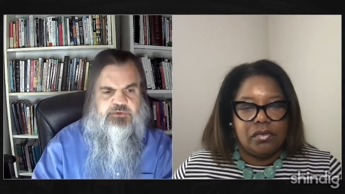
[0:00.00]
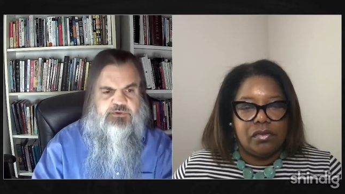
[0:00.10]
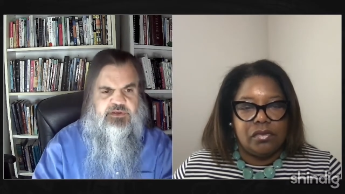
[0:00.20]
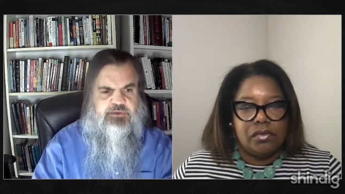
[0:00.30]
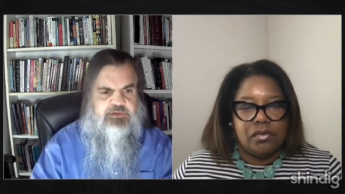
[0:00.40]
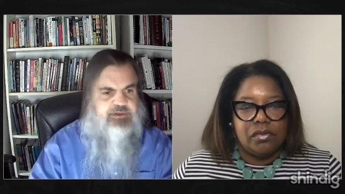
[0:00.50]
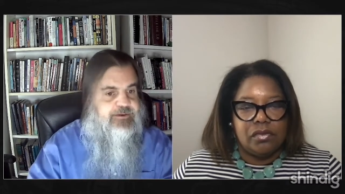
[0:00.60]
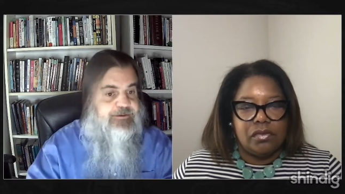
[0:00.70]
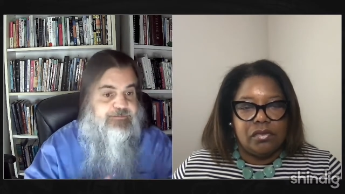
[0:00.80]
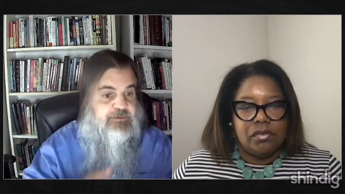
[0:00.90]
Speaker 1: with
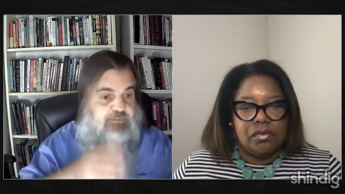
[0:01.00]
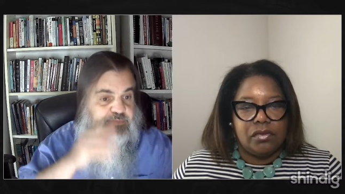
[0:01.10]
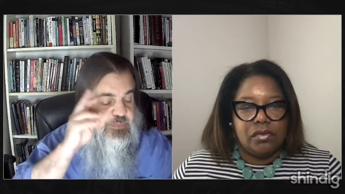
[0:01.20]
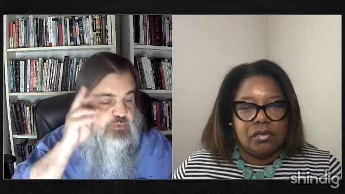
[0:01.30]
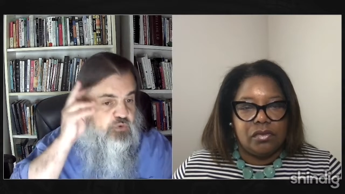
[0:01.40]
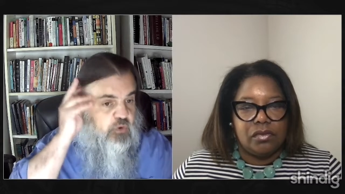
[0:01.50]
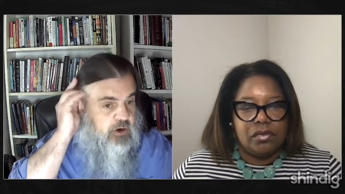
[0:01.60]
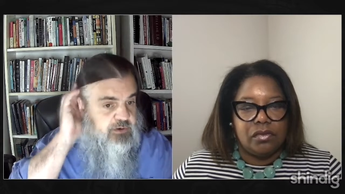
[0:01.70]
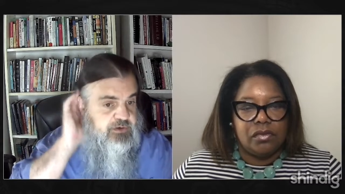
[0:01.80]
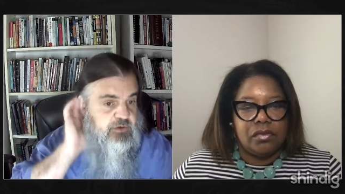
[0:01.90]
just people who aren't
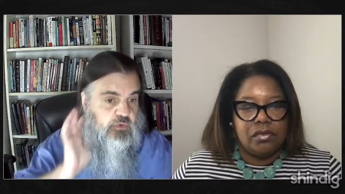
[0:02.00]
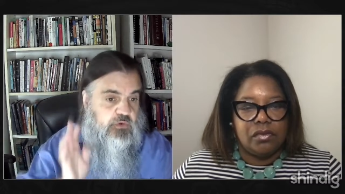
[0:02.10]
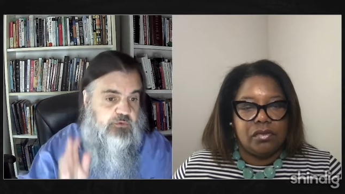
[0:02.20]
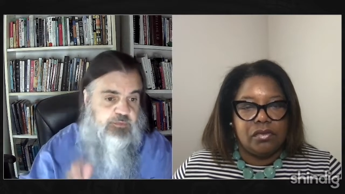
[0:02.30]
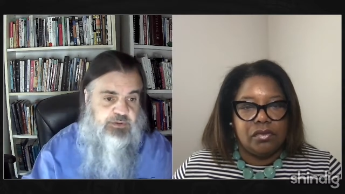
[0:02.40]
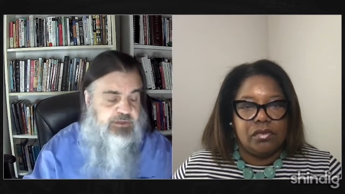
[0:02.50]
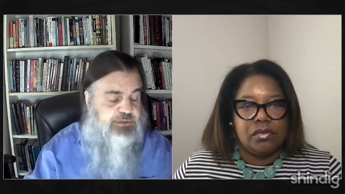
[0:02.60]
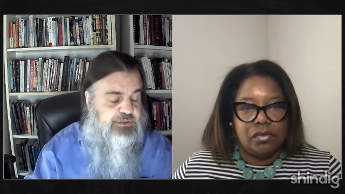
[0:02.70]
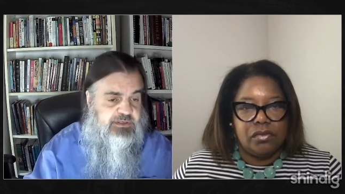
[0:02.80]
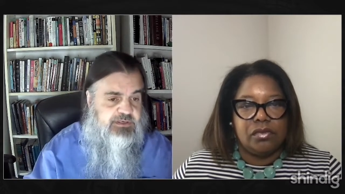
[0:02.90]
enrolled but are interested in
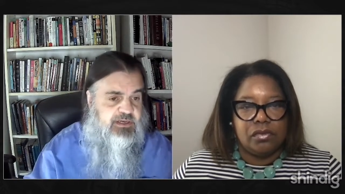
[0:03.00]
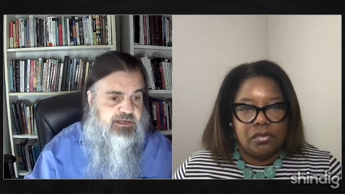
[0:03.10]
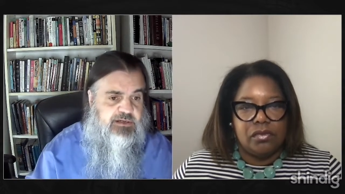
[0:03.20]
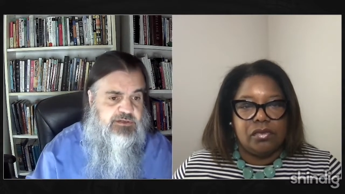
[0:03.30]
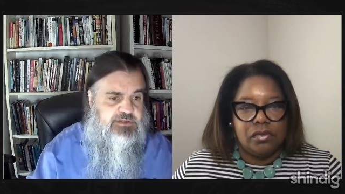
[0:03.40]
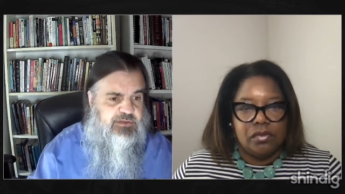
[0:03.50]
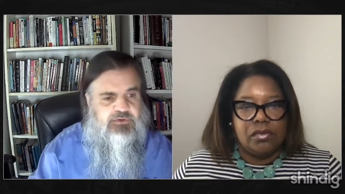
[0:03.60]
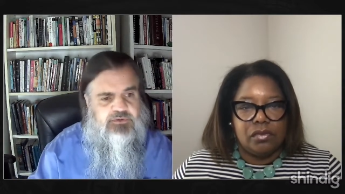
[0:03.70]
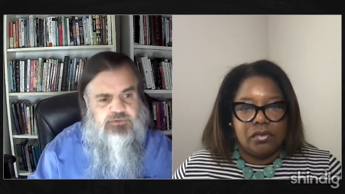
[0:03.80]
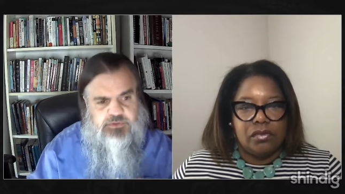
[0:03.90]
technology? I mean, who's
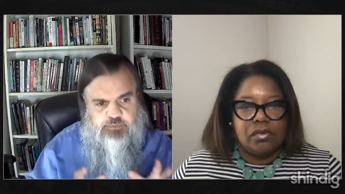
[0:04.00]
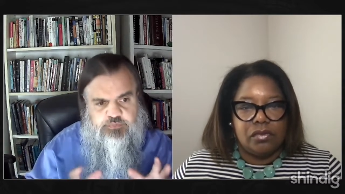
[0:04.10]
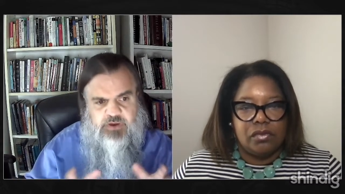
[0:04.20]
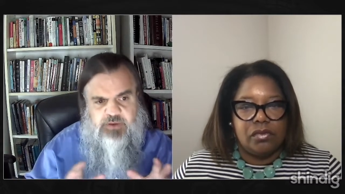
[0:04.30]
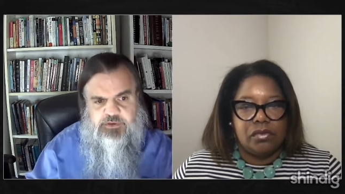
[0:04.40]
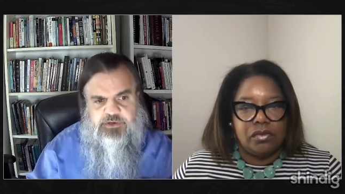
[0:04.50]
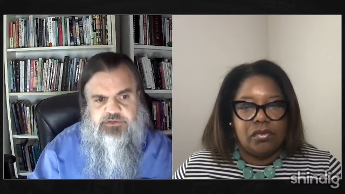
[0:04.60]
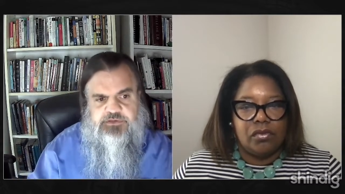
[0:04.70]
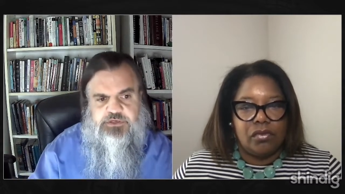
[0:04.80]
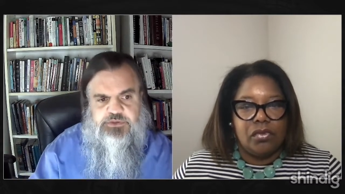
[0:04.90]
your primary
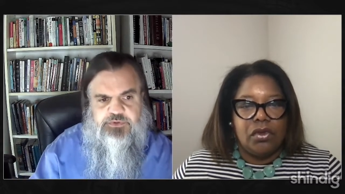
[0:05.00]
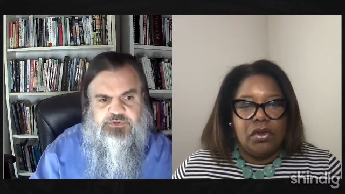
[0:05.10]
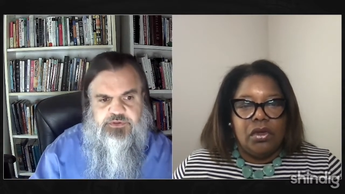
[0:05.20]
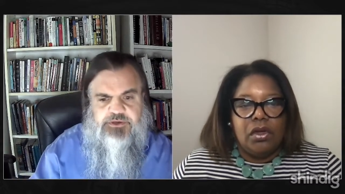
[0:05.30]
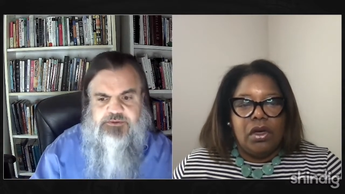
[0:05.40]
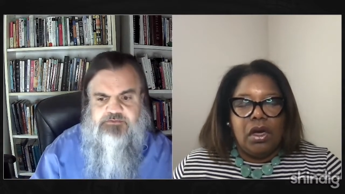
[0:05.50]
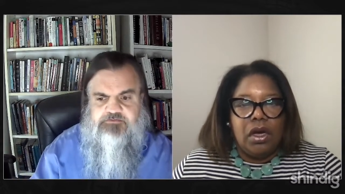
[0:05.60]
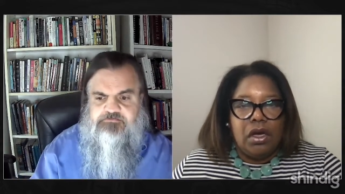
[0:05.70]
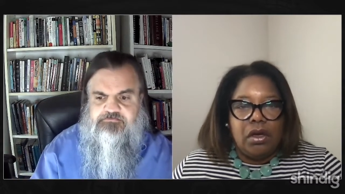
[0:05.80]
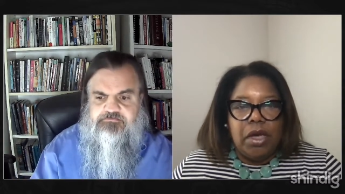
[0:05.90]
constituency?
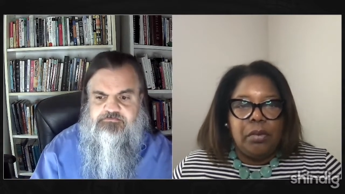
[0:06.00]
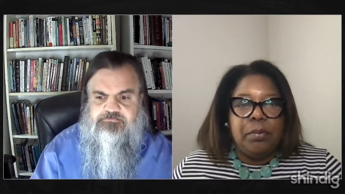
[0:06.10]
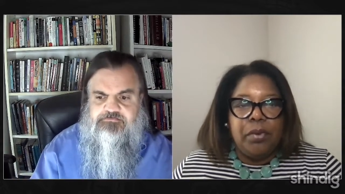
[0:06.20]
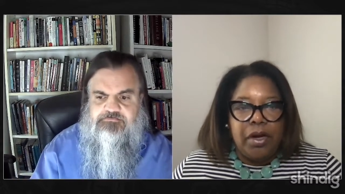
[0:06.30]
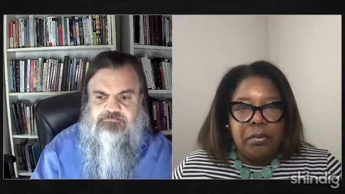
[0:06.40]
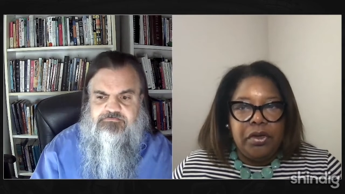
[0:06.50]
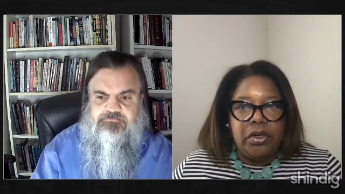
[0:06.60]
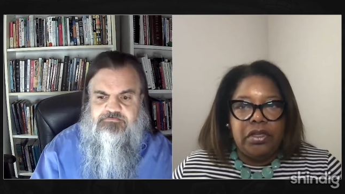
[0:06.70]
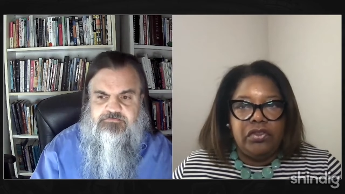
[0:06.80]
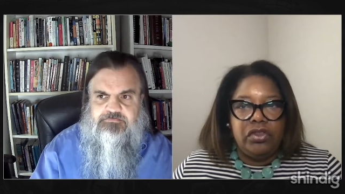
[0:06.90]
Speaker 2: Our
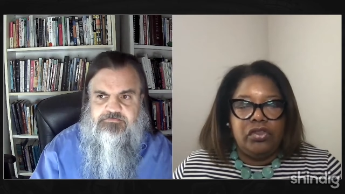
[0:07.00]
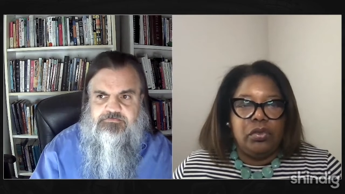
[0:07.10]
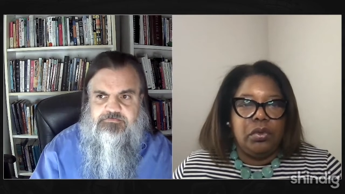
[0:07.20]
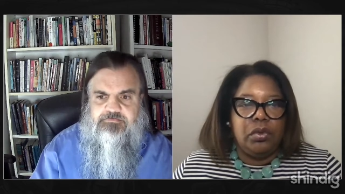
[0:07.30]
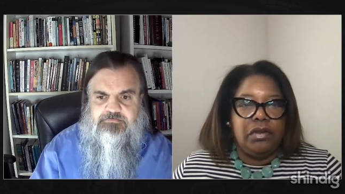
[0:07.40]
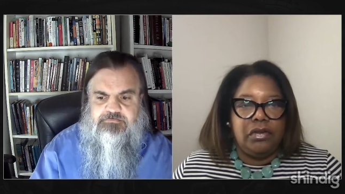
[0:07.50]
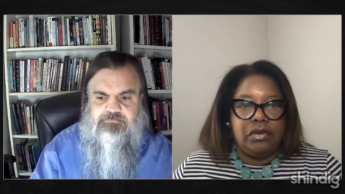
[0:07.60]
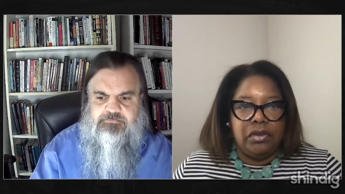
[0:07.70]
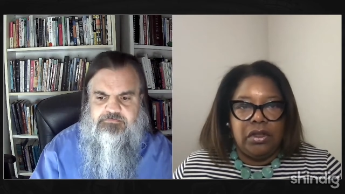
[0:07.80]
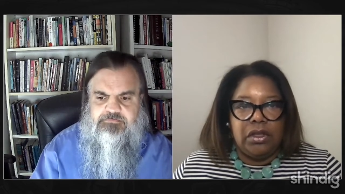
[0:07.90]
primary
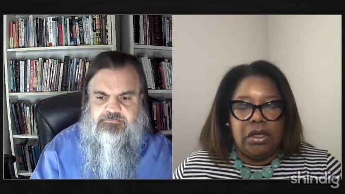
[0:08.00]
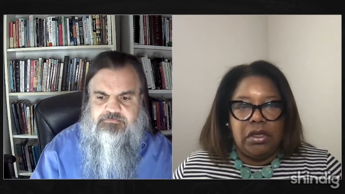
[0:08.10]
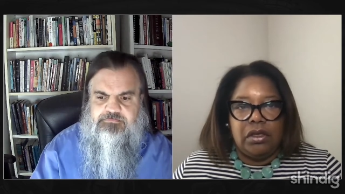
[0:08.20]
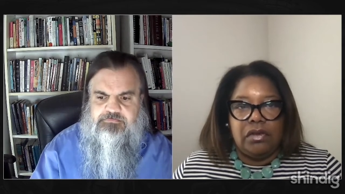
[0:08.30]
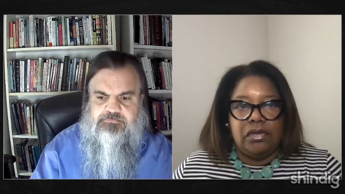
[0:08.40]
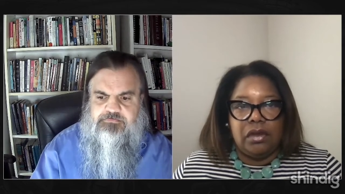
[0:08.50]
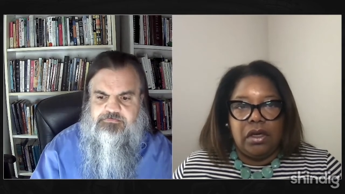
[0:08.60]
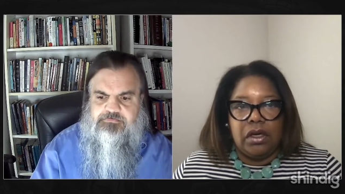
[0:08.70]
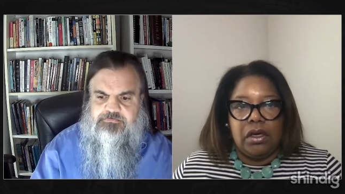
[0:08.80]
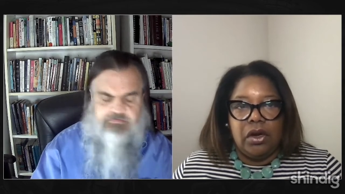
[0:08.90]
constituency
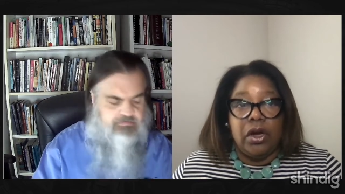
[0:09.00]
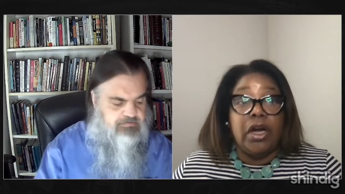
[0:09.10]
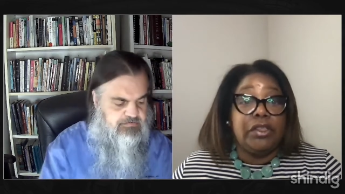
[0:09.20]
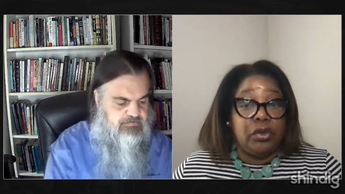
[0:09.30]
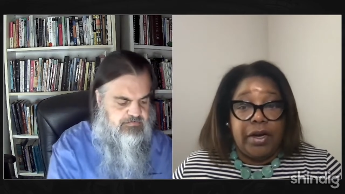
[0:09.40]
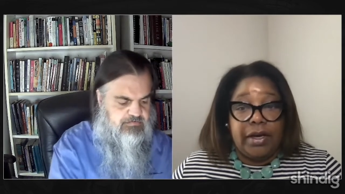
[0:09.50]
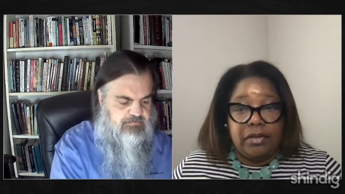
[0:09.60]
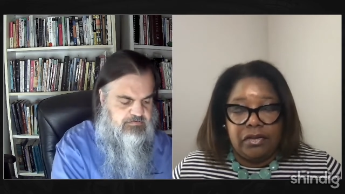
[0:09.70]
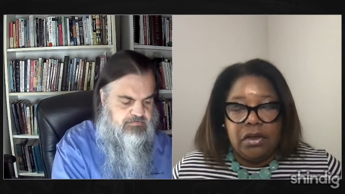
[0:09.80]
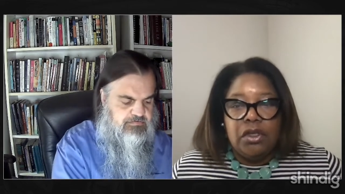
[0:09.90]
is our
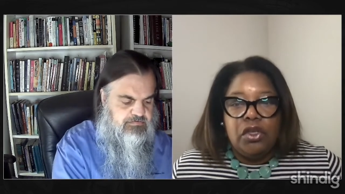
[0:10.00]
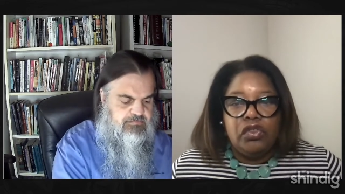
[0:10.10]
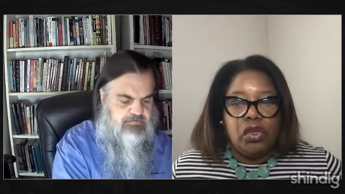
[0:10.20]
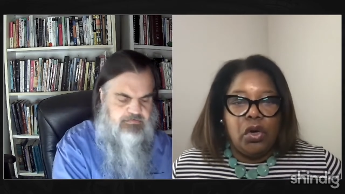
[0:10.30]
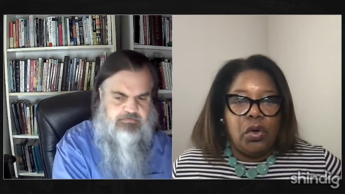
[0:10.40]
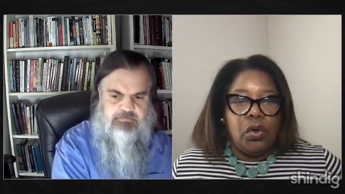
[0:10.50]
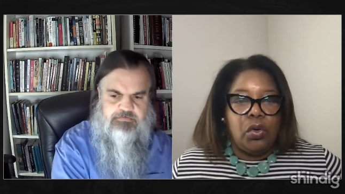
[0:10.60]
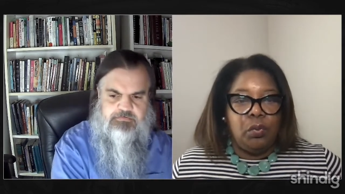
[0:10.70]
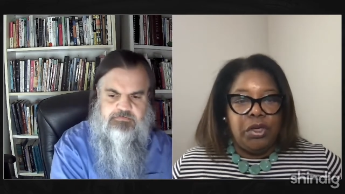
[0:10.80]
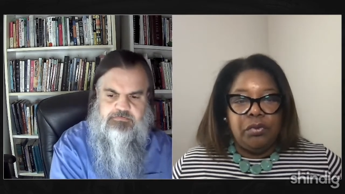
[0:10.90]
undergrads.
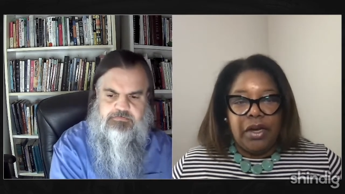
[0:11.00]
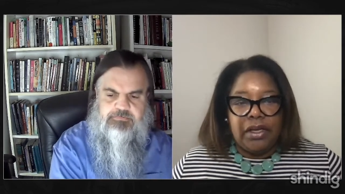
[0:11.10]
So we